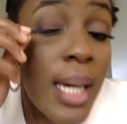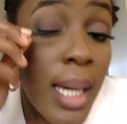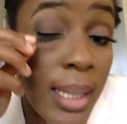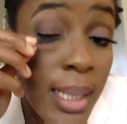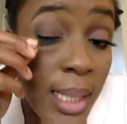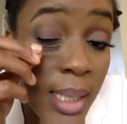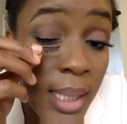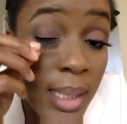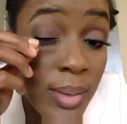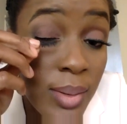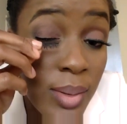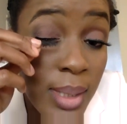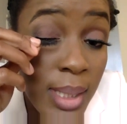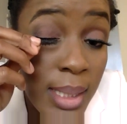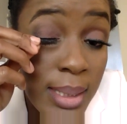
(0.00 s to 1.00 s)
And then you can
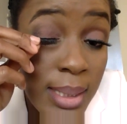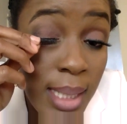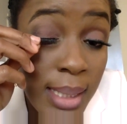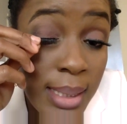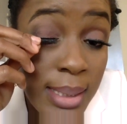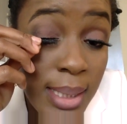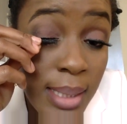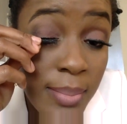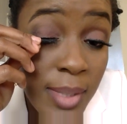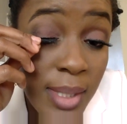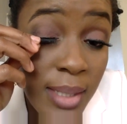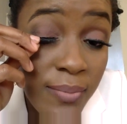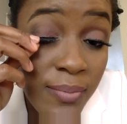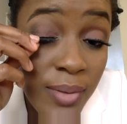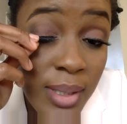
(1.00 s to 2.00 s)
do the exact same
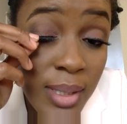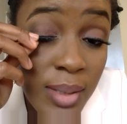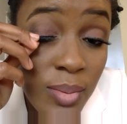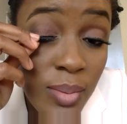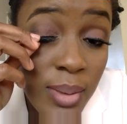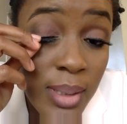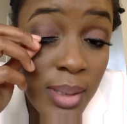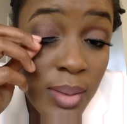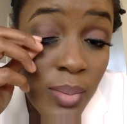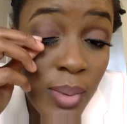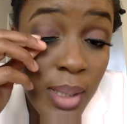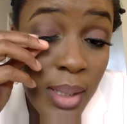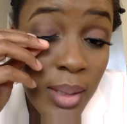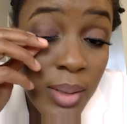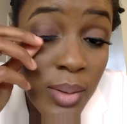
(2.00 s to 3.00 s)
thing for this one as
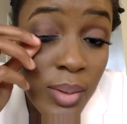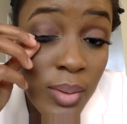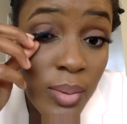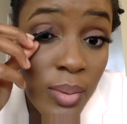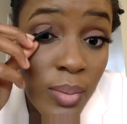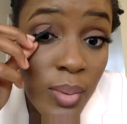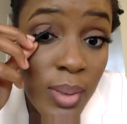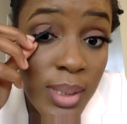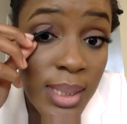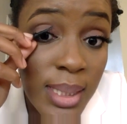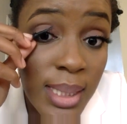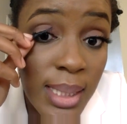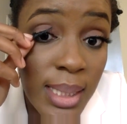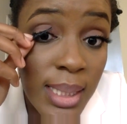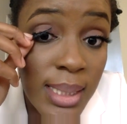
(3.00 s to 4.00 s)
well. You know, once it
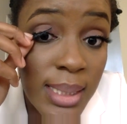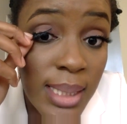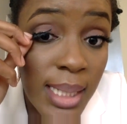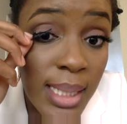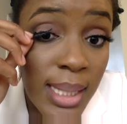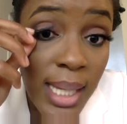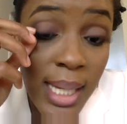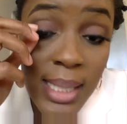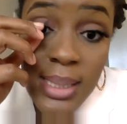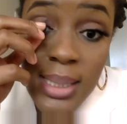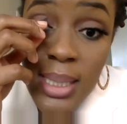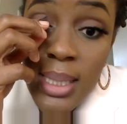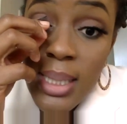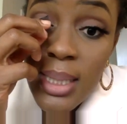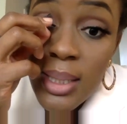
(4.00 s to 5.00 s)
clicks like that,
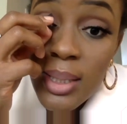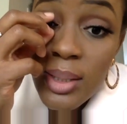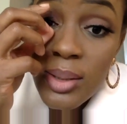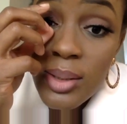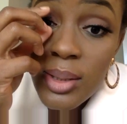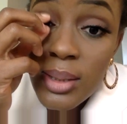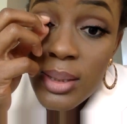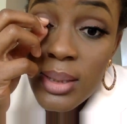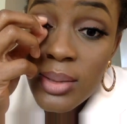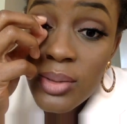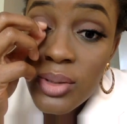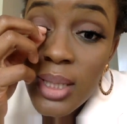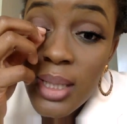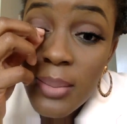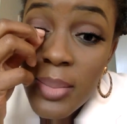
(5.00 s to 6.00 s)
you just
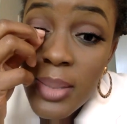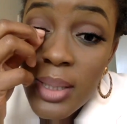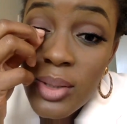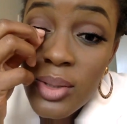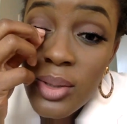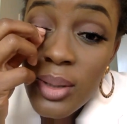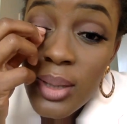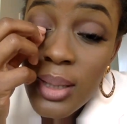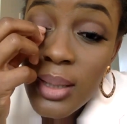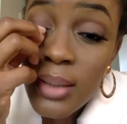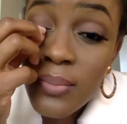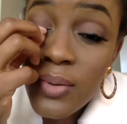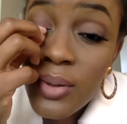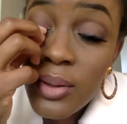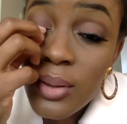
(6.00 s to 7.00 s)
try and make sure
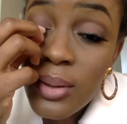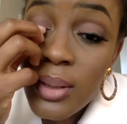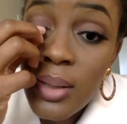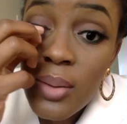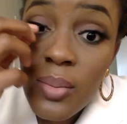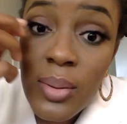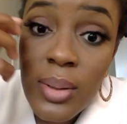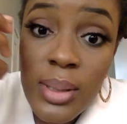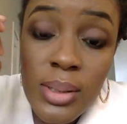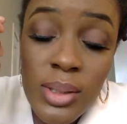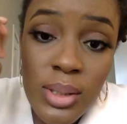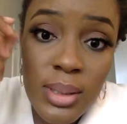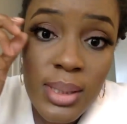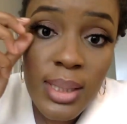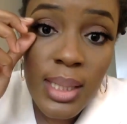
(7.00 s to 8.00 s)
every other one
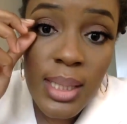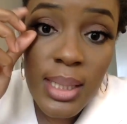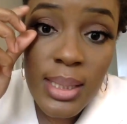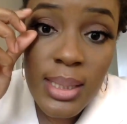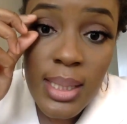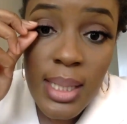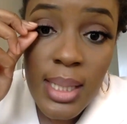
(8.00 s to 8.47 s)
just clicks,